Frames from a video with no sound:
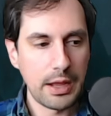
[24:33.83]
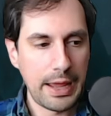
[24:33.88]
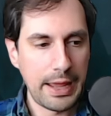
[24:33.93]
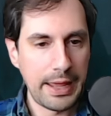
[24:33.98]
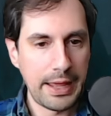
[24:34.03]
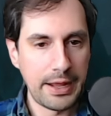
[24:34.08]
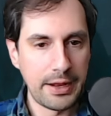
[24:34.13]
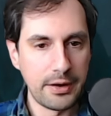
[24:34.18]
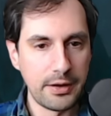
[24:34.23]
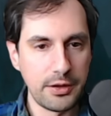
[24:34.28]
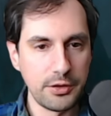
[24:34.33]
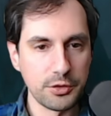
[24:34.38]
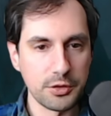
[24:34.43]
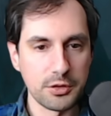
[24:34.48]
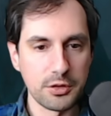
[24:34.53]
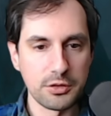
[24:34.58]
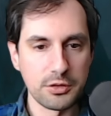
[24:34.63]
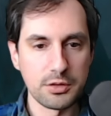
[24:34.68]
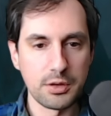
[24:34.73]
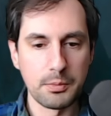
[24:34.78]
And these
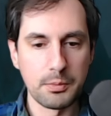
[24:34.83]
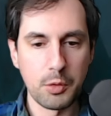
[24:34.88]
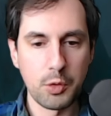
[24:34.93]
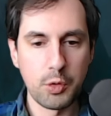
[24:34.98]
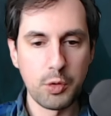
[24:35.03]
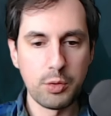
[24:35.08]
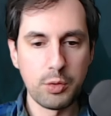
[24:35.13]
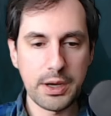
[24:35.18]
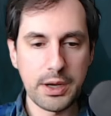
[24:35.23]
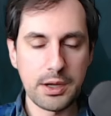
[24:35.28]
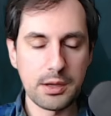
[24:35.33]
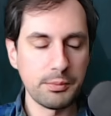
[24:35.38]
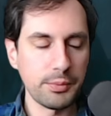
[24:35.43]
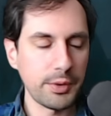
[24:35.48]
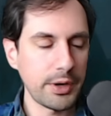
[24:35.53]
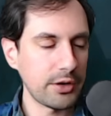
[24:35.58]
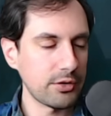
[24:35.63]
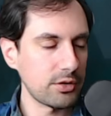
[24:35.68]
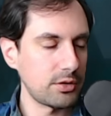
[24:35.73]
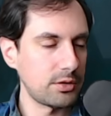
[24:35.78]
are just some quick
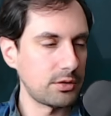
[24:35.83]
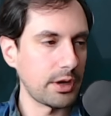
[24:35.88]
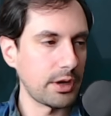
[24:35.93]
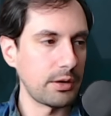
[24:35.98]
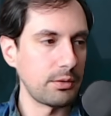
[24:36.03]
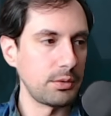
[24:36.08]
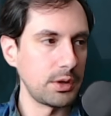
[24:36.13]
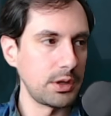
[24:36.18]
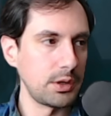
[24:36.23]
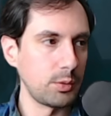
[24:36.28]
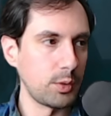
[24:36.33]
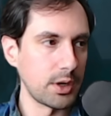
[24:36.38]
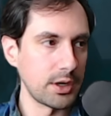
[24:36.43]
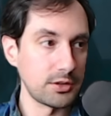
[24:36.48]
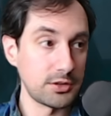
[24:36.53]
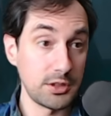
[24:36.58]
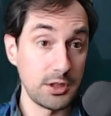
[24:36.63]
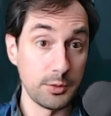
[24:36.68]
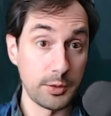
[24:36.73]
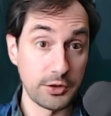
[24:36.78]
impressions. I really
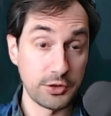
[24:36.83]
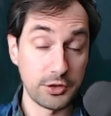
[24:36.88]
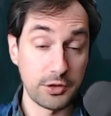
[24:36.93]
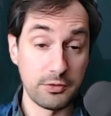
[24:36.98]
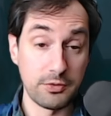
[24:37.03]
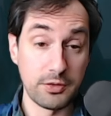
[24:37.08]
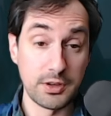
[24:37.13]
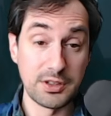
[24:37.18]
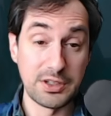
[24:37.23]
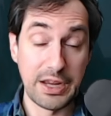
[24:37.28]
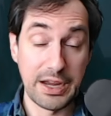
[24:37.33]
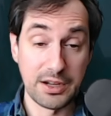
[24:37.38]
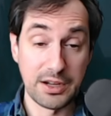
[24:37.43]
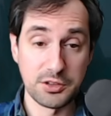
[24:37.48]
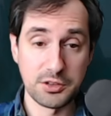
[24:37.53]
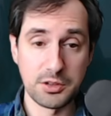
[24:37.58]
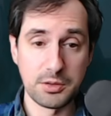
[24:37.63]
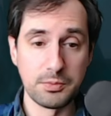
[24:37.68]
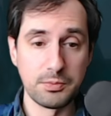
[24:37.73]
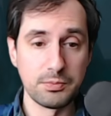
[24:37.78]
want to see the rest of the
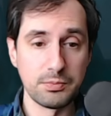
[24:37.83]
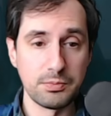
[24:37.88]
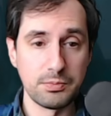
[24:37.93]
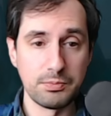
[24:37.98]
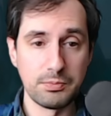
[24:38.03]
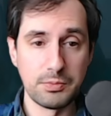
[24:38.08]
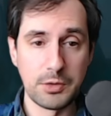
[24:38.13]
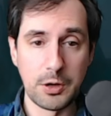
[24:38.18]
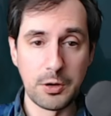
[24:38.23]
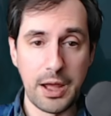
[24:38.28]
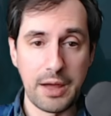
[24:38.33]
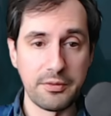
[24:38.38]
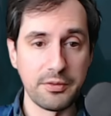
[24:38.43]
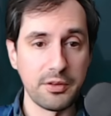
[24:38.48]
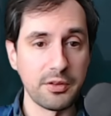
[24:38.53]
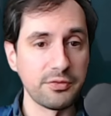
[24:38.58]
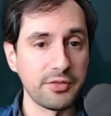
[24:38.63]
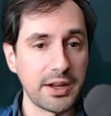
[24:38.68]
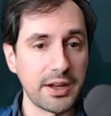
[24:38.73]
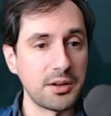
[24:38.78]
decks to,
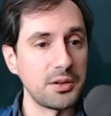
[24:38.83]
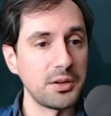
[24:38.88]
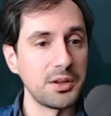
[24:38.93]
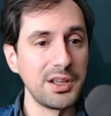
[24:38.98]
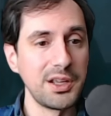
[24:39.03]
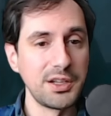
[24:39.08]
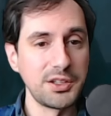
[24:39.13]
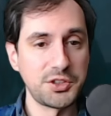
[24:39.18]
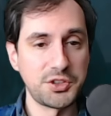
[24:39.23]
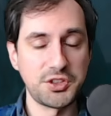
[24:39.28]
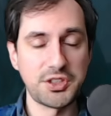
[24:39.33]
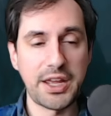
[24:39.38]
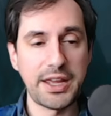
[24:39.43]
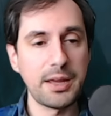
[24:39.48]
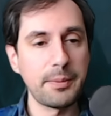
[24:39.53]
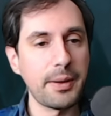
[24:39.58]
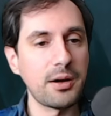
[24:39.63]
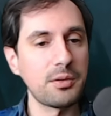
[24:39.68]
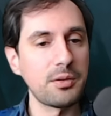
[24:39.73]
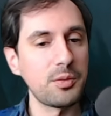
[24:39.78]
have a final
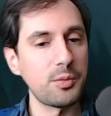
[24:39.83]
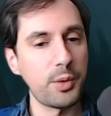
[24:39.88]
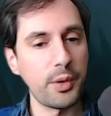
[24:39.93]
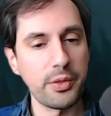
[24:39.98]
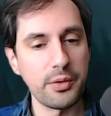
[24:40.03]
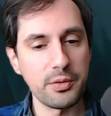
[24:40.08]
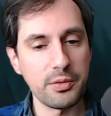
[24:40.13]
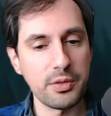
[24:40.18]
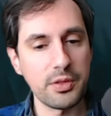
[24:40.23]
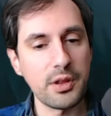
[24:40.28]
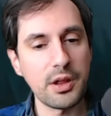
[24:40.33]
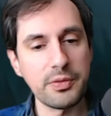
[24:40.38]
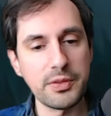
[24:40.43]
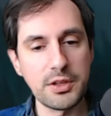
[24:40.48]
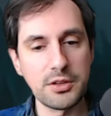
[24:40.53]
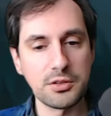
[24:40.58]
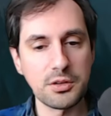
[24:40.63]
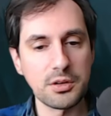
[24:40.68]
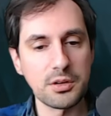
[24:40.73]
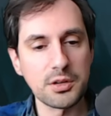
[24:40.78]
say about whether or not
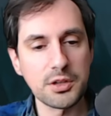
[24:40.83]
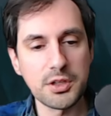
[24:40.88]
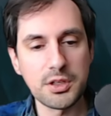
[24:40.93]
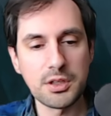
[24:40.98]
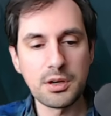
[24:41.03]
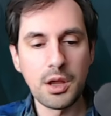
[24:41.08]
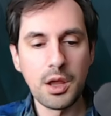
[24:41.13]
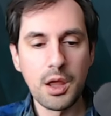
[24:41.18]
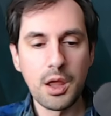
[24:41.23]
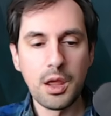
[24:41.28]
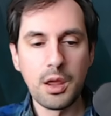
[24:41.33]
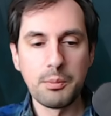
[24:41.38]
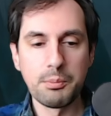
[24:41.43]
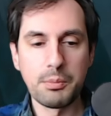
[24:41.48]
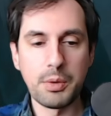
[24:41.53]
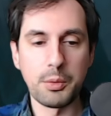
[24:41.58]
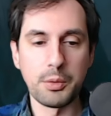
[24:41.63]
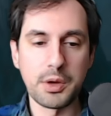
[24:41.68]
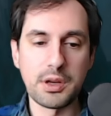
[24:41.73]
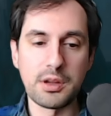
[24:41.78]
these are good.
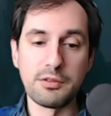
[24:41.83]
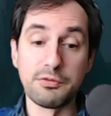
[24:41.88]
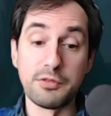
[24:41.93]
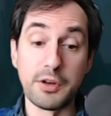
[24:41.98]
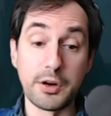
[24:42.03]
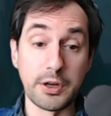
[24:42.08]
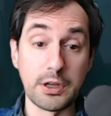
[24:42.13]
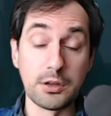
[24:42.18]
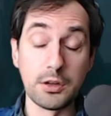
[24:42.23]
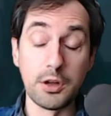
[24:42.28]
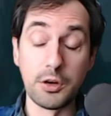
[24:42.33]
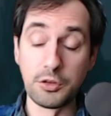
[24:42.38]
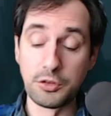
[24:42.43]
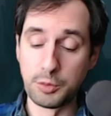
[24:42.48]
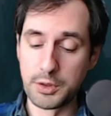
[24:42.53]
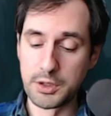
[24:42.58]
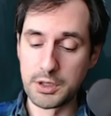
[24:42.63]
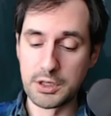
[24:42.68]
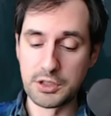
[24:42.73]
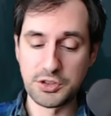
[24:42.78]
But we're getting very
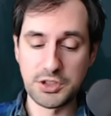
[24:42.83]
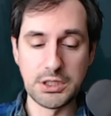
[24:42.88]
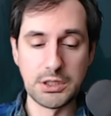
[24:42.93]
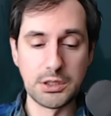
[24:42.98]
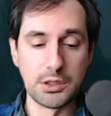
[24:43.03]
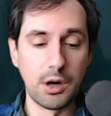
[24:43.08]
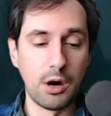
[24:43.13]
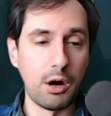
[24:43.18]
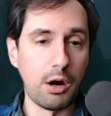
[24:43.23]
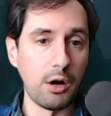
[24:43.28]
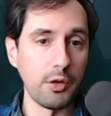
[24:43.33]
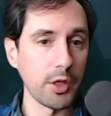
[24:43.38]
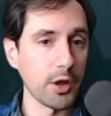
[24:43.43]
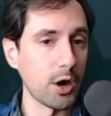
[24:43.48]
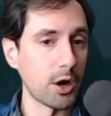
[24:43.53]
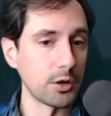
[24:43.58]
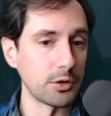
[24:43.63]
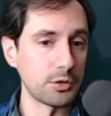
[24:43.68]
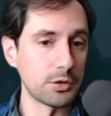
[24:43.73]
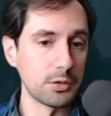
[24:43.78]
close. We're going to see all the
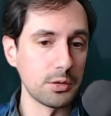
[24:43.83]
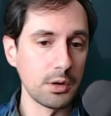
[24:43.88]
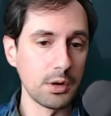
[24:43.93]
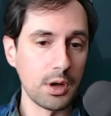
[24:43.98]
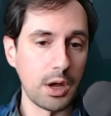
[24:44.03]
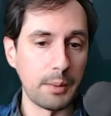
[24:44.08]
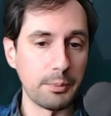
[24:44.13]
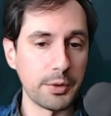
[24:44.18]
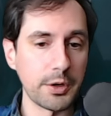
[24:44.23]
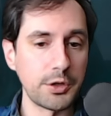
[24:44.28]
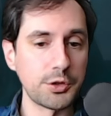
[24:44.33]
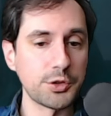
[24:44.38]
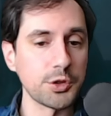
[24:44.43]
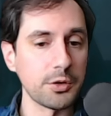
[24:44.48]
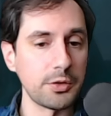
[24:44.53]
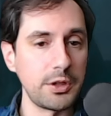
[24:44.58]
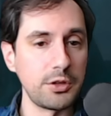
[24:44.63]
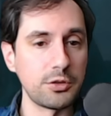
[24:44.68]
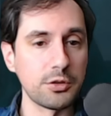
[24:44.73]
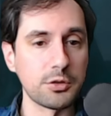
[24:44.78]
cards. I'm pretty
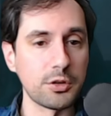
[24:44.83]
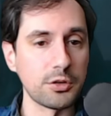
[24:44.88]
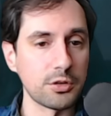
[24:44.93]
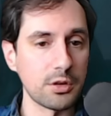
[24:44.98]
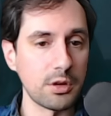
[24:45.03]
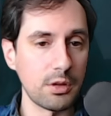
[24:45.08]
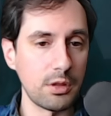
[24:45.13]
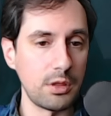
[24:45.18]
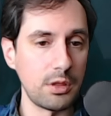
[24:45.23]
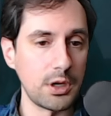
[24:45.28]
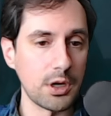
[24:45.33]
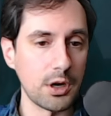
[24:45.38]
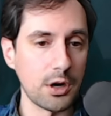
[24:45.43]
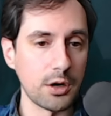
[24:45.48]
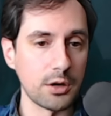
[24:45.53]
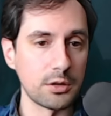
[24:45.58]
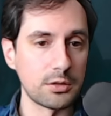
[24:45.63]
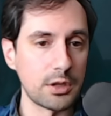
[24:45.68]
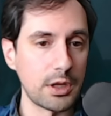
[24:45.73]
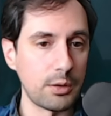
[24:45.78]
sure these are just the
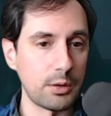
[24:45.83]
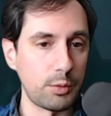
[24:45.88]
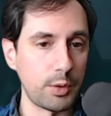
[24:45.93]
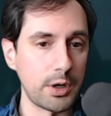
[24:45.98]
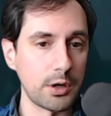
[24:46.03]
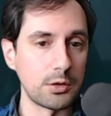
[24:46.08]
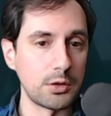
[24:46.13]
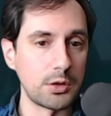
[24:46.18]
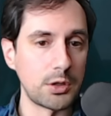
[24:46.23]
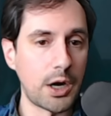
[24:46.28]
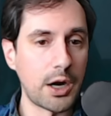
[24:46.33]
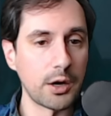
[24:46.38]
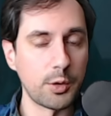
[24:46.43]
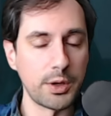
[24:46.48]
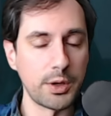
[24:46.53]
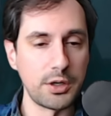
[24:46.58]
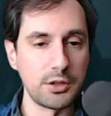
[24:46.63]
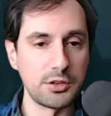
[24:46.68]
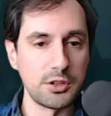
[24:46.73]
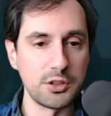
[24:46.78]
cards that we are not
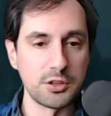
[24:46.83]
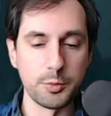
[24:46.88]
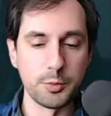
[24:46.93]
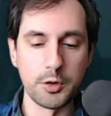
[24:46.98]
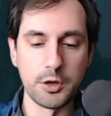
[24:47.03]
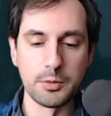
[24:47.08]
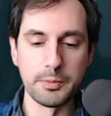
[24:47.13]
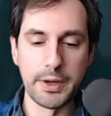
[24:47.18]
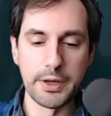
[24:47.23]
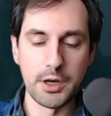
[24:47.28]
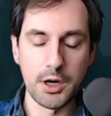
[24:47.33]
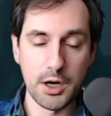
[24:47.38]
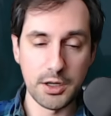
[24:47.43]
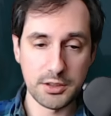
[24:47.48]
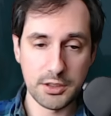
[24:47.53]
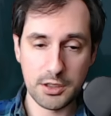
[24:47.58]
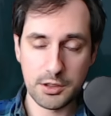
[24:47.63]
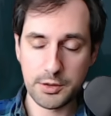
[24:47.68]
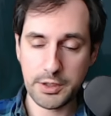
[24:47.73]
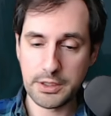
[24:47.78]
going to see spoiled by
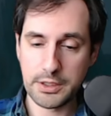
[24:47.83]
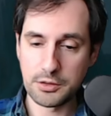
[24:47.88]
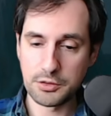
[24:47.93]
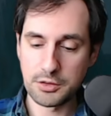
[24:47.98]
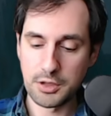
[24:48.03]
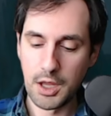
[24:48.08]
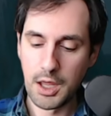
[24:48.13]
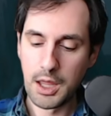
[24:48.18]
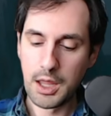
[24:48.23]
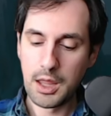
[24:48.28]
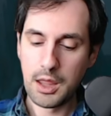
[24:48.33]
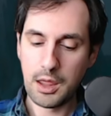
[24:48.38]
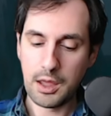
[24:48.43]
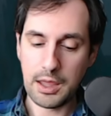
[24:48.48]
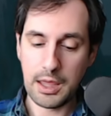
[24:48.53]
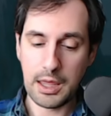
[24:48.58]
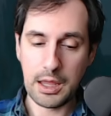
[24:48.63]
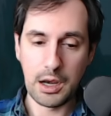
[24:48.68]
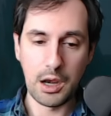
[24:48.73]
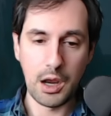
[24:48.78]
content creators.
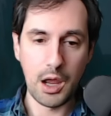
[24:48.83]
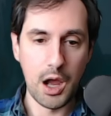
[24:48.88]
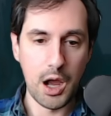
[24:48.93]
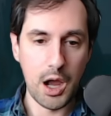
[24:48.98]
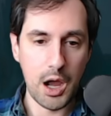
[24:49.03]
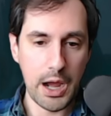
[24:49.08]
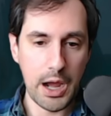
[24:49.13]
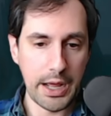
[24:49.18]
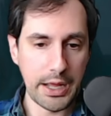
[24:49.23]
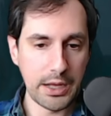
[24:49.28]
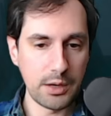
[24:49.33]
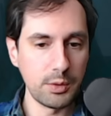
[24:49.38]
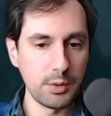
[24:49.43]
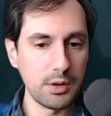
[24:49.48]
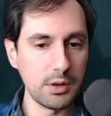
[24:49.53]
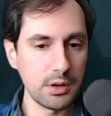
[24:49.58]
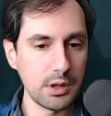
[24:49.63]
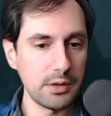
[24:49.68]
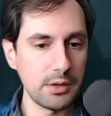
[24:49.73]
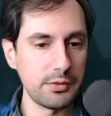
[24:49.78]
Again, I
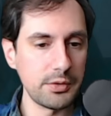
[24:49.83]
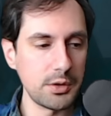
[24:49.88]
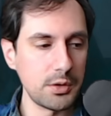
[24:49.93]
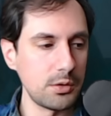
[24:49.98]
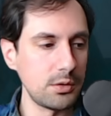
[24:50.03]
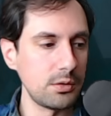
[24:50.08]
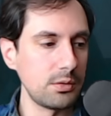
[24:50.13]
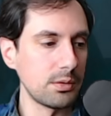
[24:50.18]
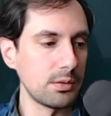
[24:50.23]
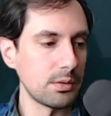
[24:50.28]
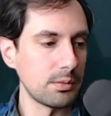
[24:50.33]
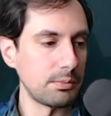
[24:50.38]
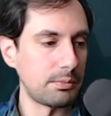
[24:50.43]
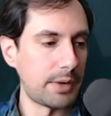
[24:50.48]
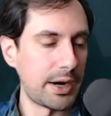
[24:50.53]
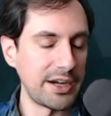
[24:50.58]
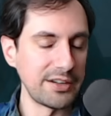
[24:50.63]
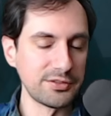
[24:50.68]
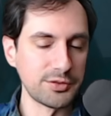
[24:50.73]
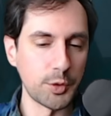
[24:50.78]
will give you
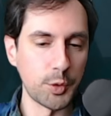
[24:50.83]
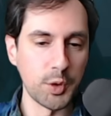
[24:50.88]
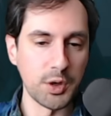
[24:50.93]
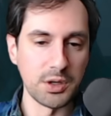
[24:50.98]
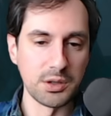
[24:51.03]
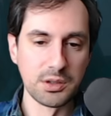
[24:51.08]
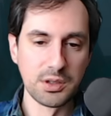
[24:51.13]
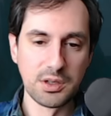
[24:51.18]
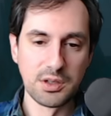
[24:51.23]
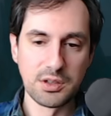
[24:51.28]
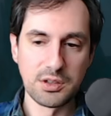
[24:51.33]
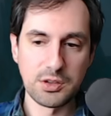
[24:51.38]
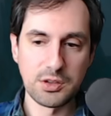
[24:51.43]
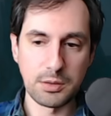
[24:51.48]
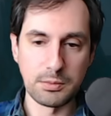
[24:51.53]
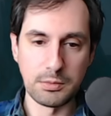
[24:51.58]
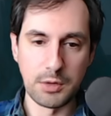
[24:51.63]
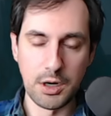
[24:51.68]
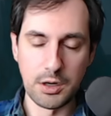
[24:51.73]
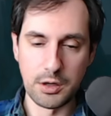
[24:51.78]
my 4
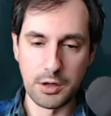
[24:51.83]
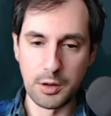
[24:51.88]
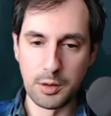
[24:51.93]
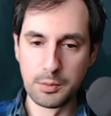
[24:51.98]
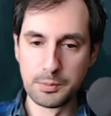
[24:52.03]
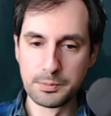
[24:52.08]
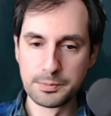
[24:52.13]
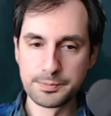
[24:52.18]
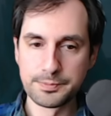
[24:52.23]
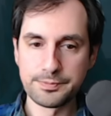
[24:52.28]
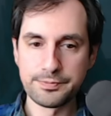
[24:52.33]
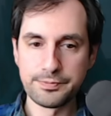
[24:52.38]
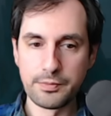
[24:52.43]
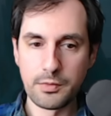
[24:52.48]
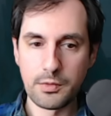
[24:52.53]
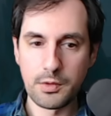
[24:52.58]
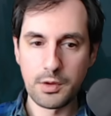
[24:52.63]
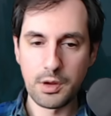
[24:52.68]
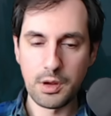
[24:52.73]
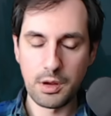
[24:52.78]
tomorrow,
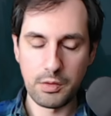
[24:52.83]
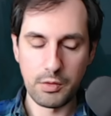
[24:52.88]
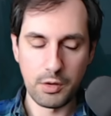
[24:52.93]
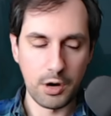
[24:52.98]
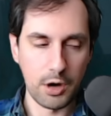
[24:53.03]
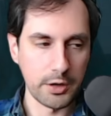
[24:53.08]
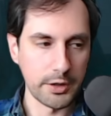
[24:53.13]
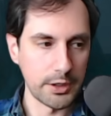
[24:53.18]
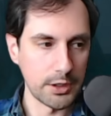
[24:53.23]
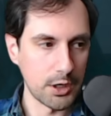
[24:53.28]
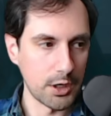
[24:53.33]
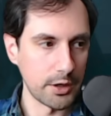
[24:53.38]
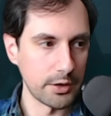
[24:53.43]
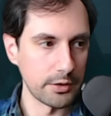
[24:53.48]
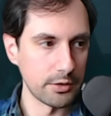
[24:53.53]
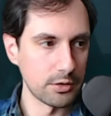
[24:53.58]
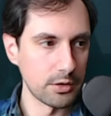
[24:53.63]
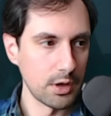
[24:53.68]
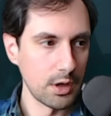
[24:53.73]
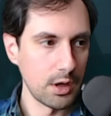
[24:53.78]
Guardian
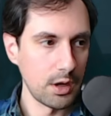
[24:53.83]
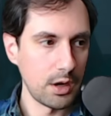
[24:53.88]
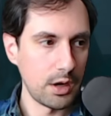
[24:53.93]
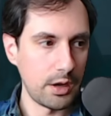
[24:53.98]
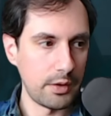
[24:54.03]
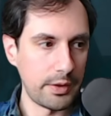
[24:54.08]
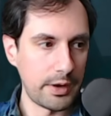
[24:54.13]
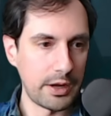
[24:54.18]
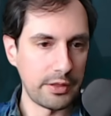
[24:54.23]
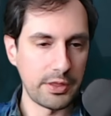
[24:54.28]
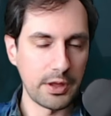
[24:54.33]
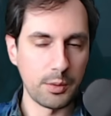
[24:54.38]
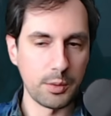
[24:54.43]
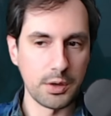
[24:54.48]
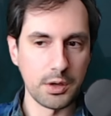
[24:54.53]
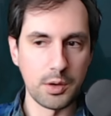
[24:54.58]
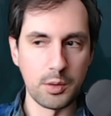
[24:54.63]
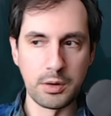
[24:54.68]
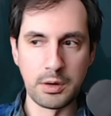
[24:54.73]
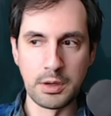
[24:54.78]
cards. And then I think
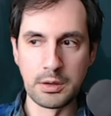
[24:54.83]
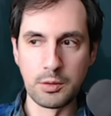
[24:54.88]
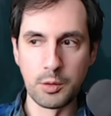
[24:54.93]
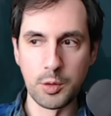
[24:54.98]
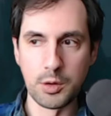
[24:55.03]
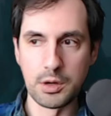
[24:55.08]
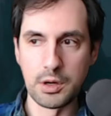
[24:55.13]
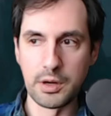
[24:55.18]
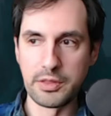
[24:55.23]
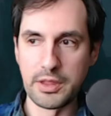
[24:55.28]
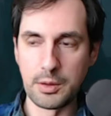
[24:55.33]
we're going in order.